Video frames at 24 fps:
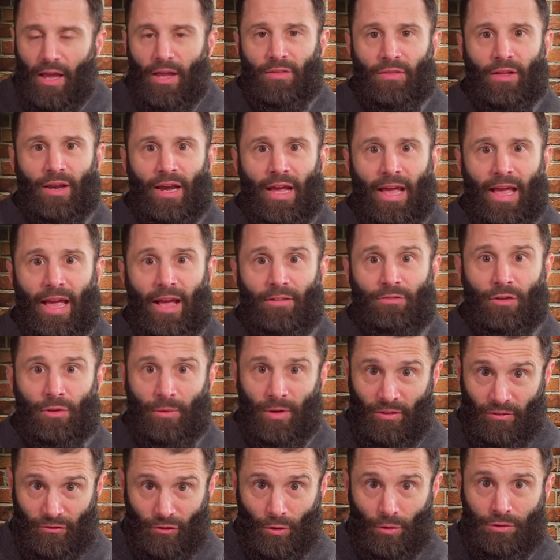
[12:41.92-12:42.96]
that I have
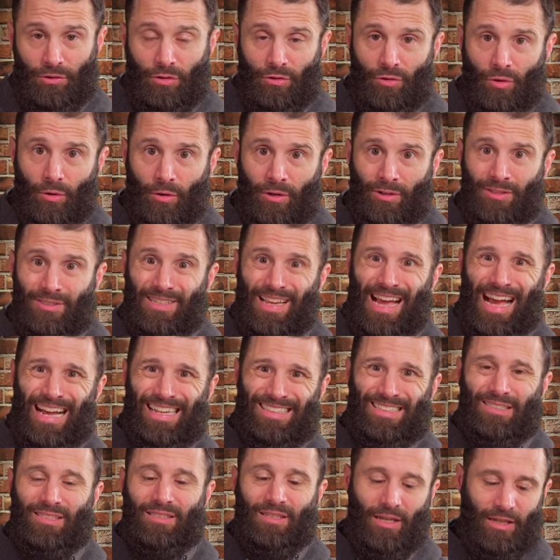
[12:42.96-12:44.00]
doing full tutorials
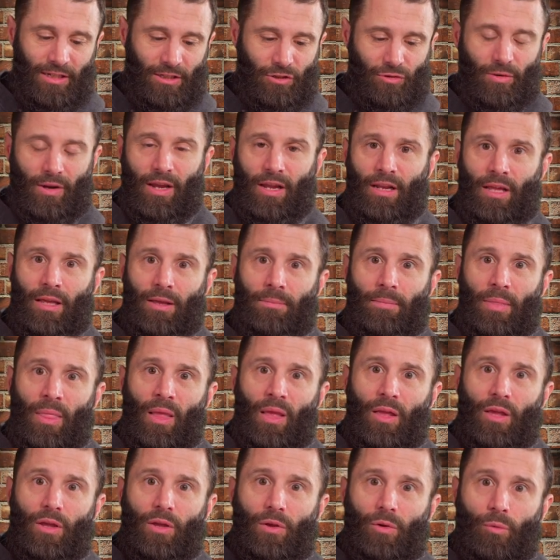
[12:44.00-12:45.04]
on site training
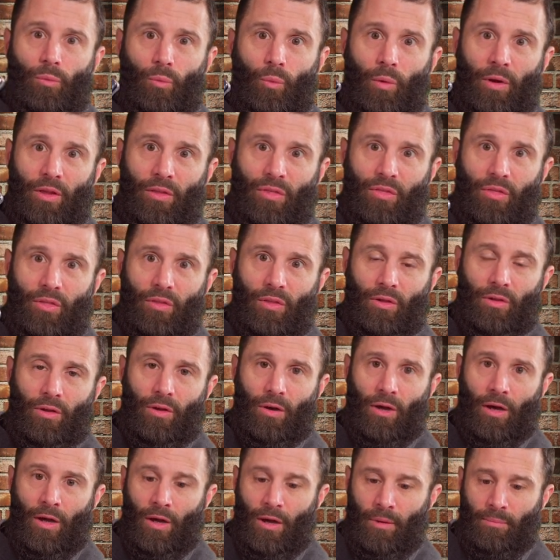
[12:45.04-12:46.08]
with
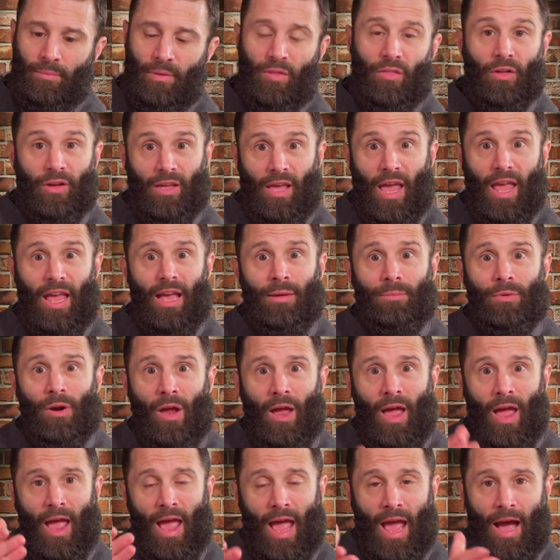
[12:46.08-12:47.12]
um, the
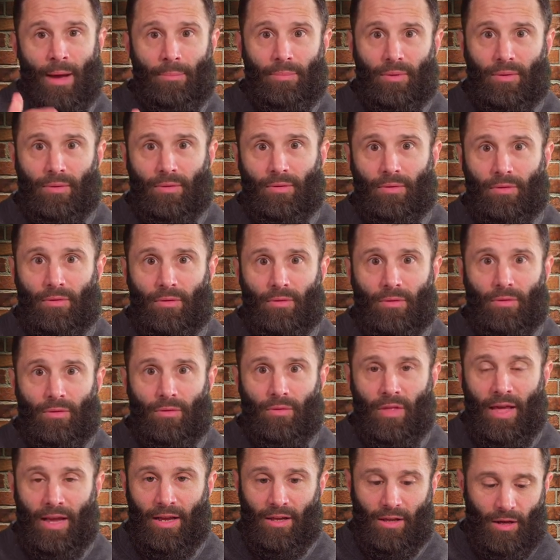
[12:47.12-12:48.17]
camera app
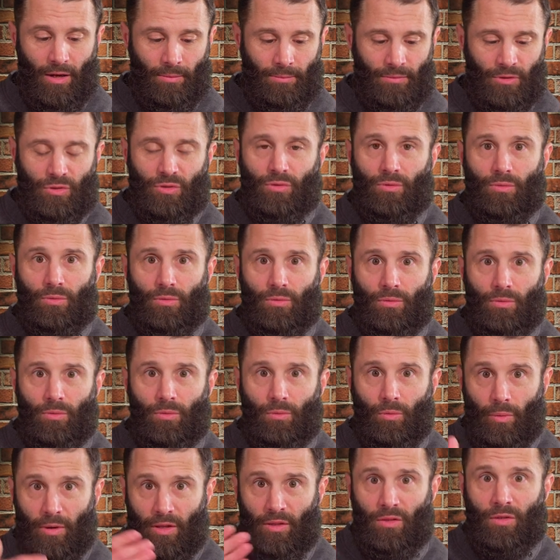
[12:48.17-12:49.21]
that comes
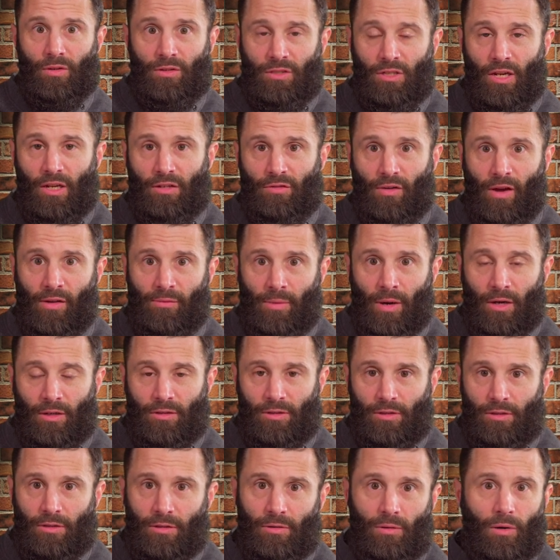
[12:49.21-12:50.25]
with the G H five Mark
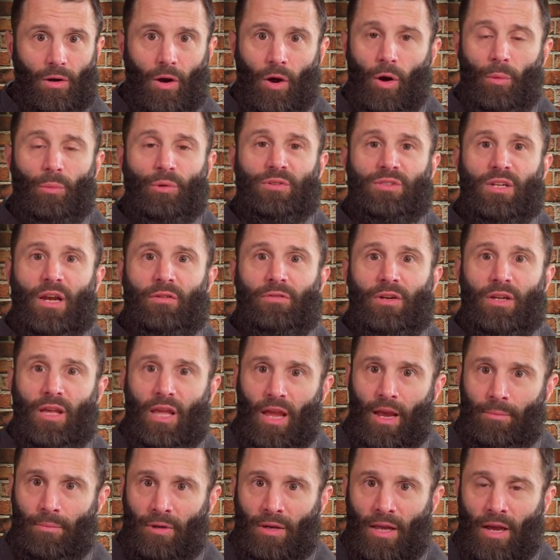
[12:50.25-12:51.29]
two. Almost every
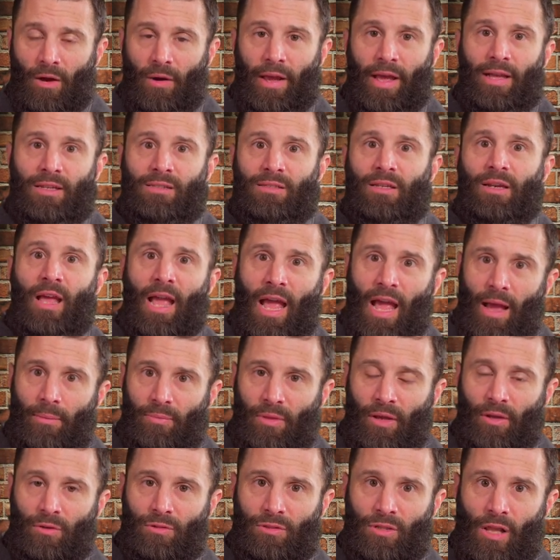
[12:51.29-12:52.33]
camera now has an app
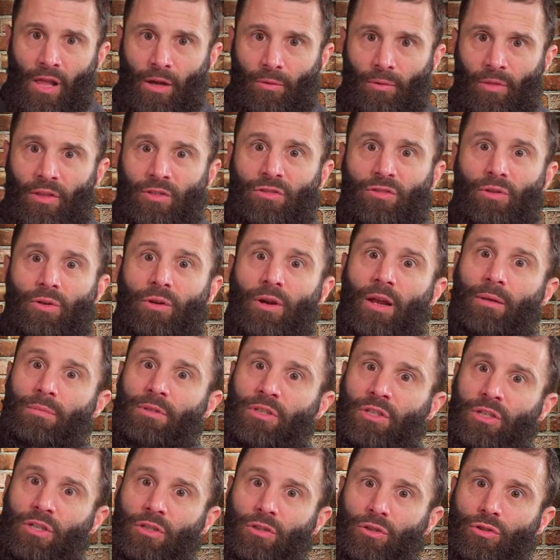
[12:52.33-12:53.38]
that goes along with it, so you're
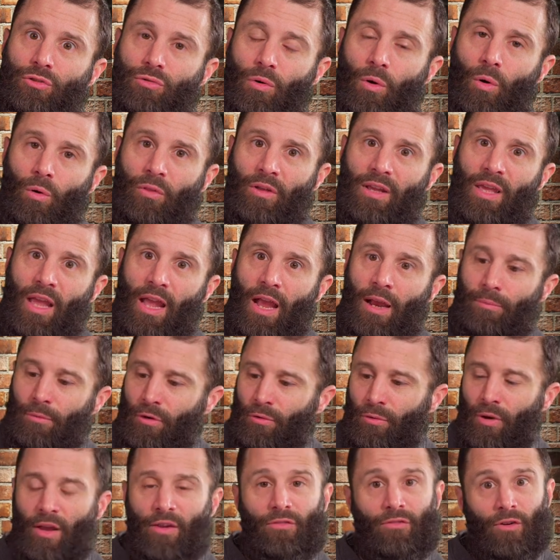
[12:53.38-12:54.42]
able to control the
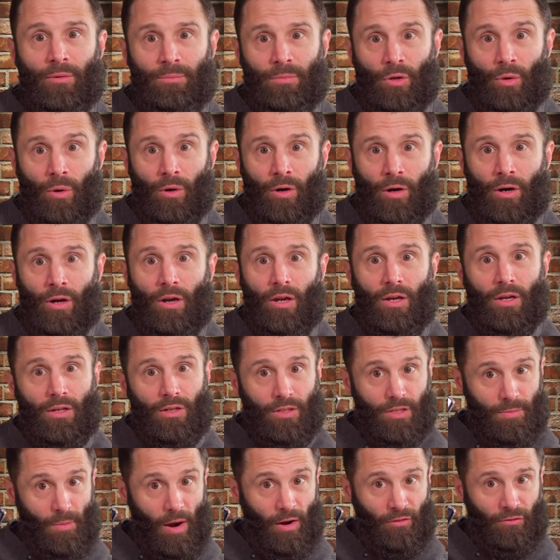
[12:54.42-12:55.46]
camera right from your
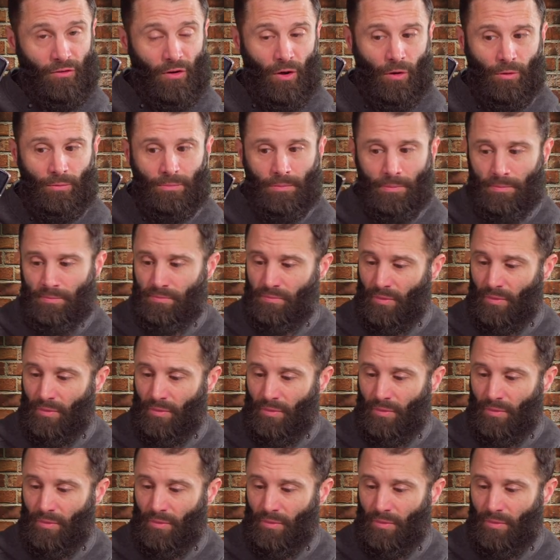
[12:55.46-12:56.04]
smartphone.